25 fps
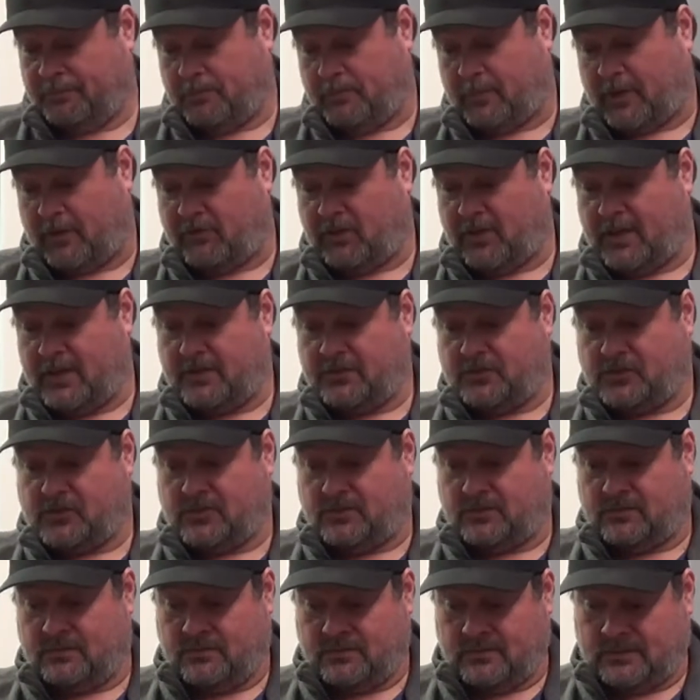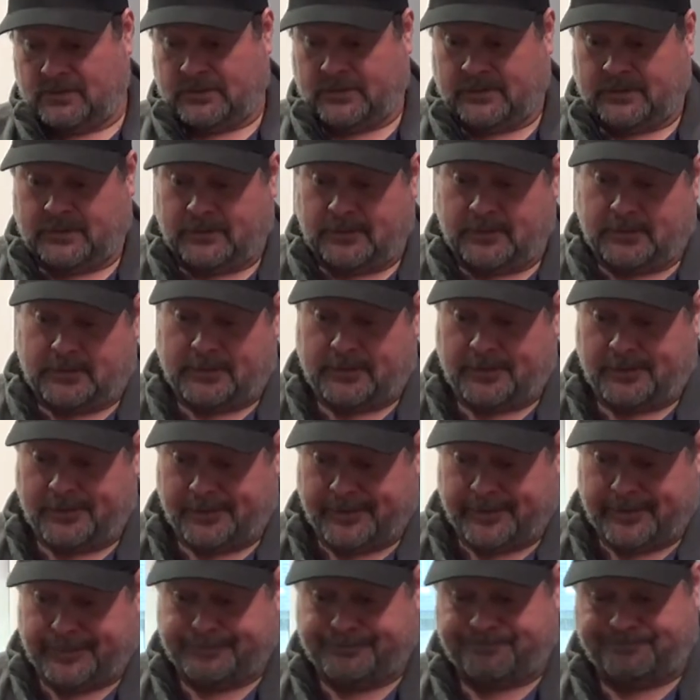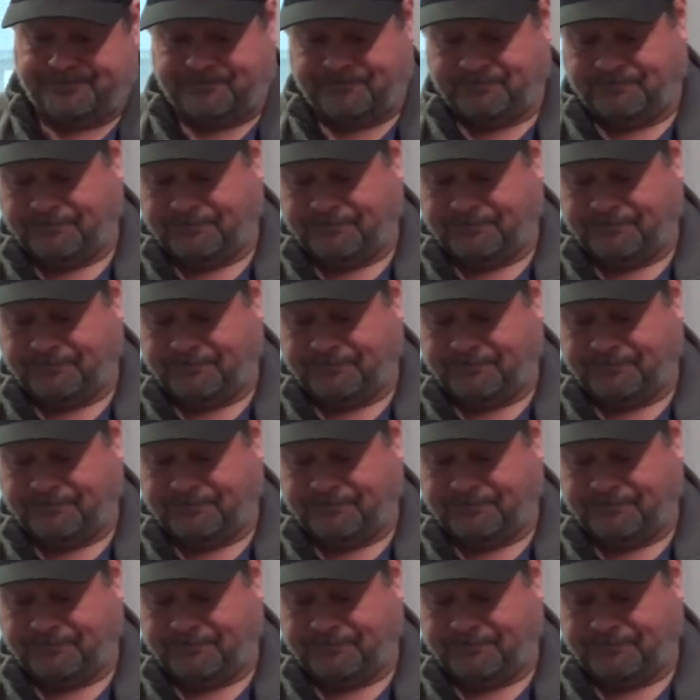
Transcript: But everything else, um,